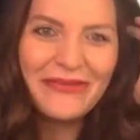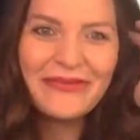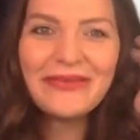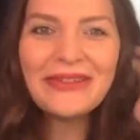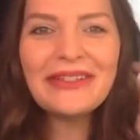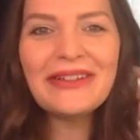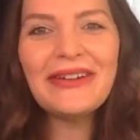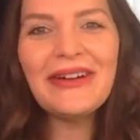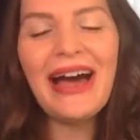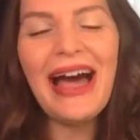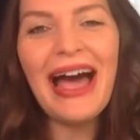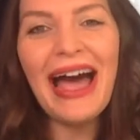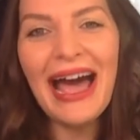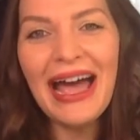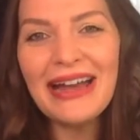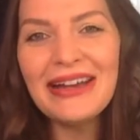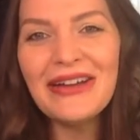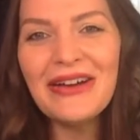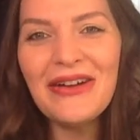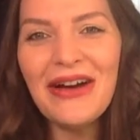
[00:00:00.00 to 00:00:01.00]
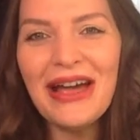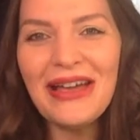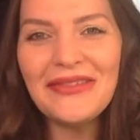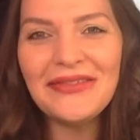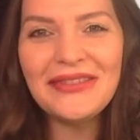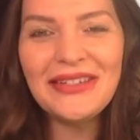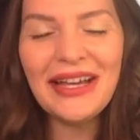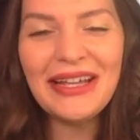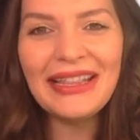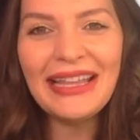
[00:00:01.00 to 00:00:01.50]
So I know I've
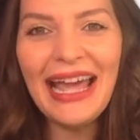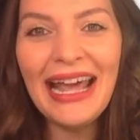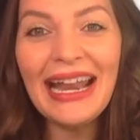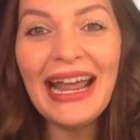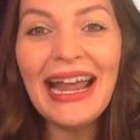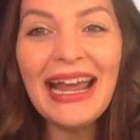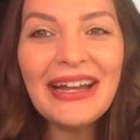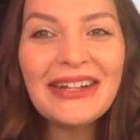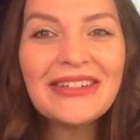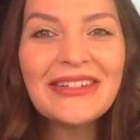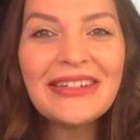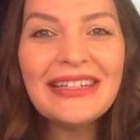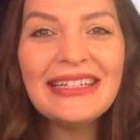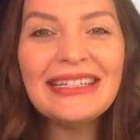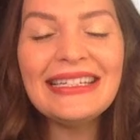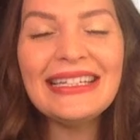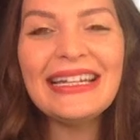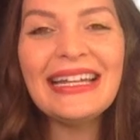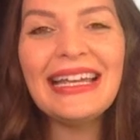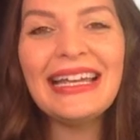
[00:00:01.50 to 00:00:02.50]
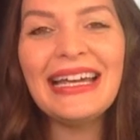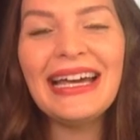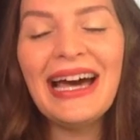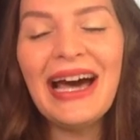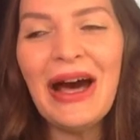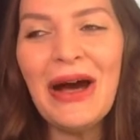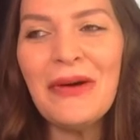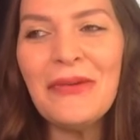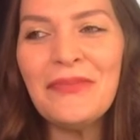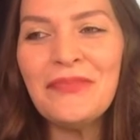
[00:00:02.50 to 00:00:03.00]
done that. I actually did it.
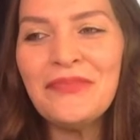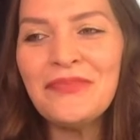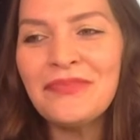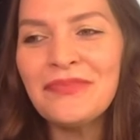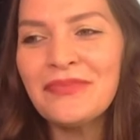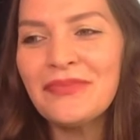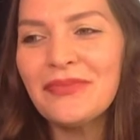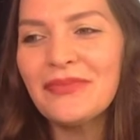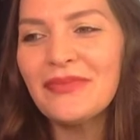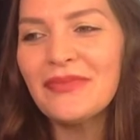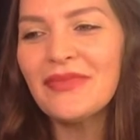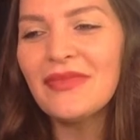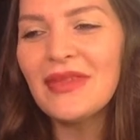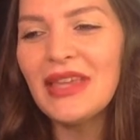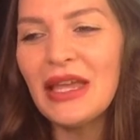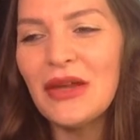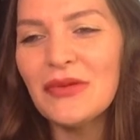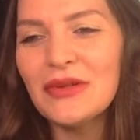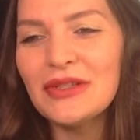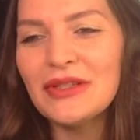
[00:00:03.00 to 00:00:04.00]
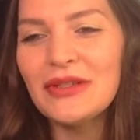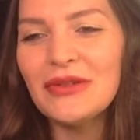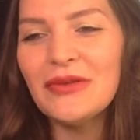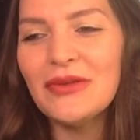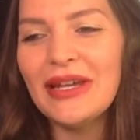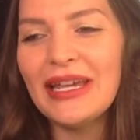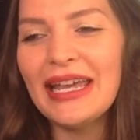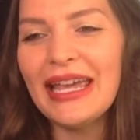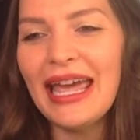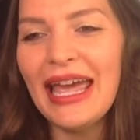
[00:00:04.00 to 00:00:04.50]
I was
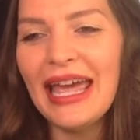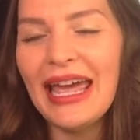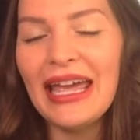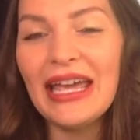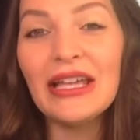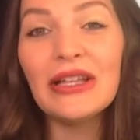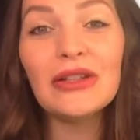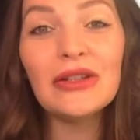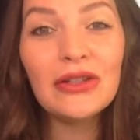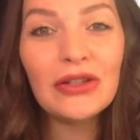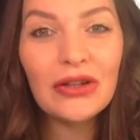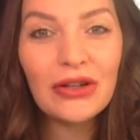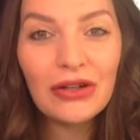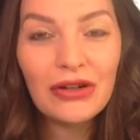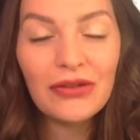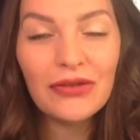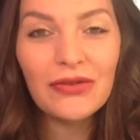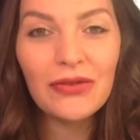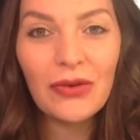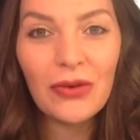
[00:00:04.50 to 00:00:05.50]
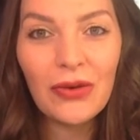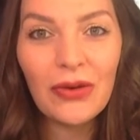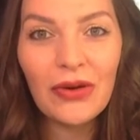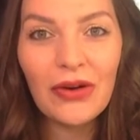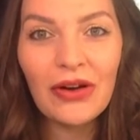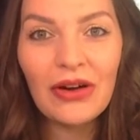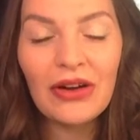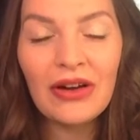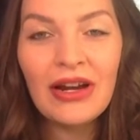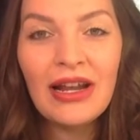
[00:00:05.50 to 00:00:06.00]
doing a look
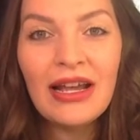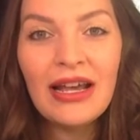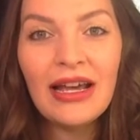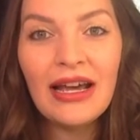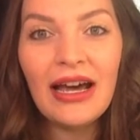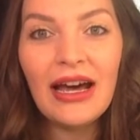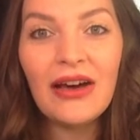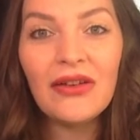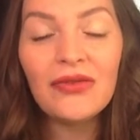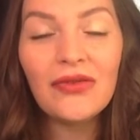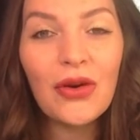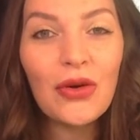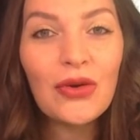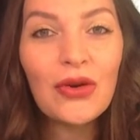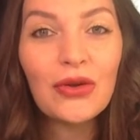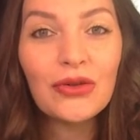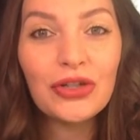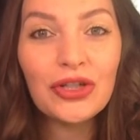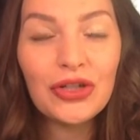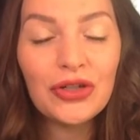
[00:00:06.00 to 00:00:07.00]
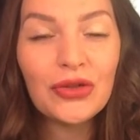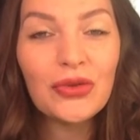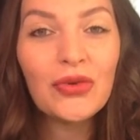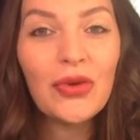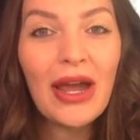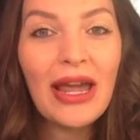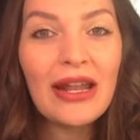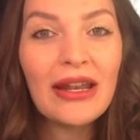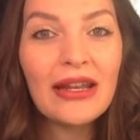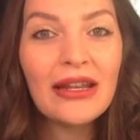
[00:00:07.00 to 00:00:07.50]
for a photo shoot,
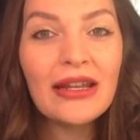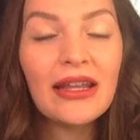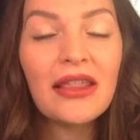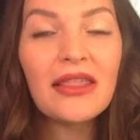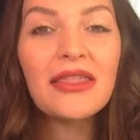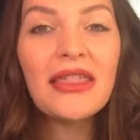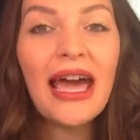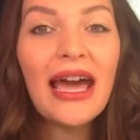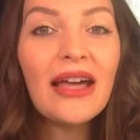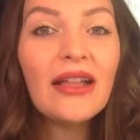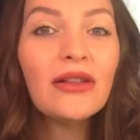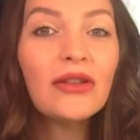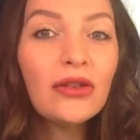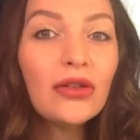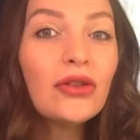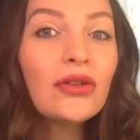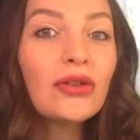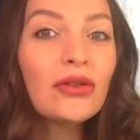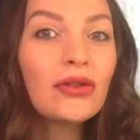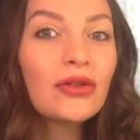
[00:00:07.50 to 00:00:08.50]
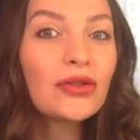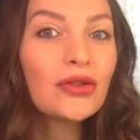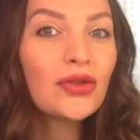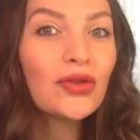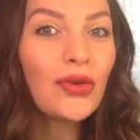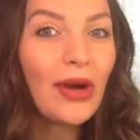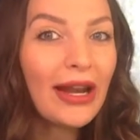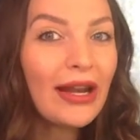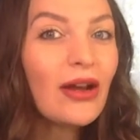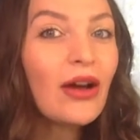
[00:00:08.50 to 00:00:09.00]
and that look looks
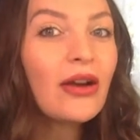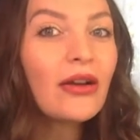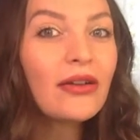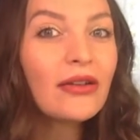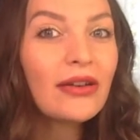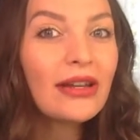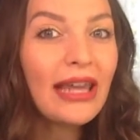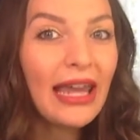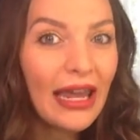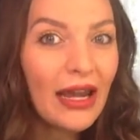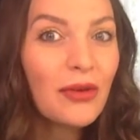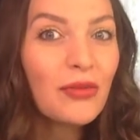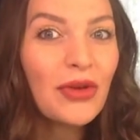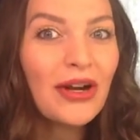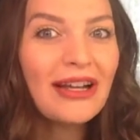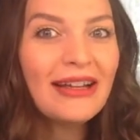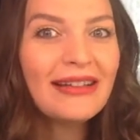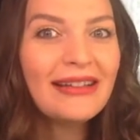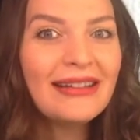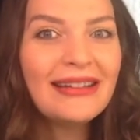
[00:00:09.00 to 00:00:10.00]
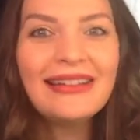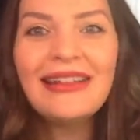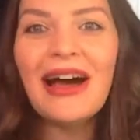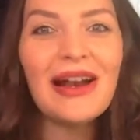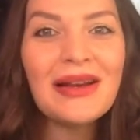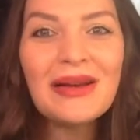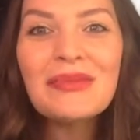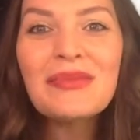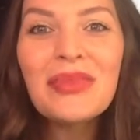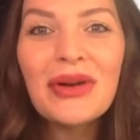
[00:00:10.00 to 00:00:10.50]
great on camera, not
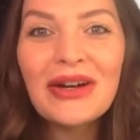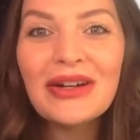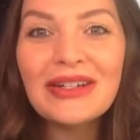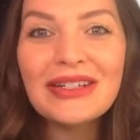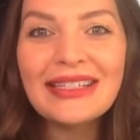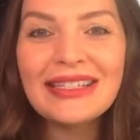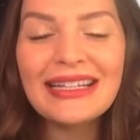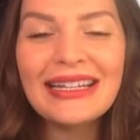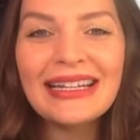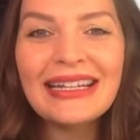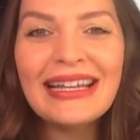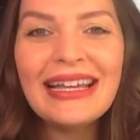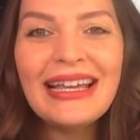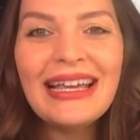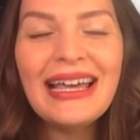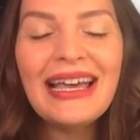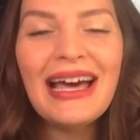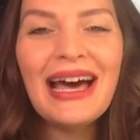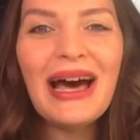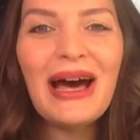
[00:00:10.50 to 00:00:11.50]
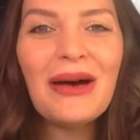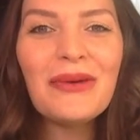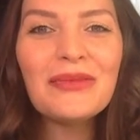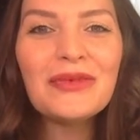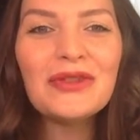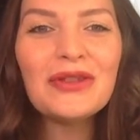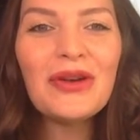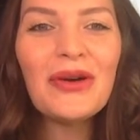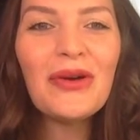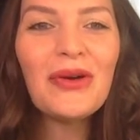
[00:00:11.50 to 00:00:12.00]
in person.
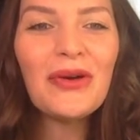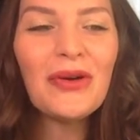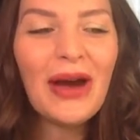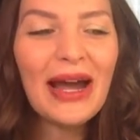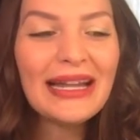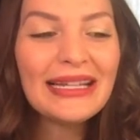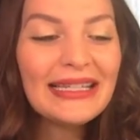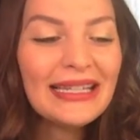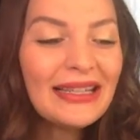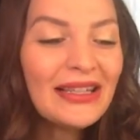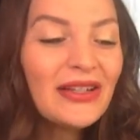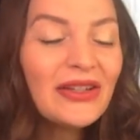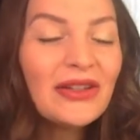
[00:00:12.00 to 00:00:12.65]
So I did the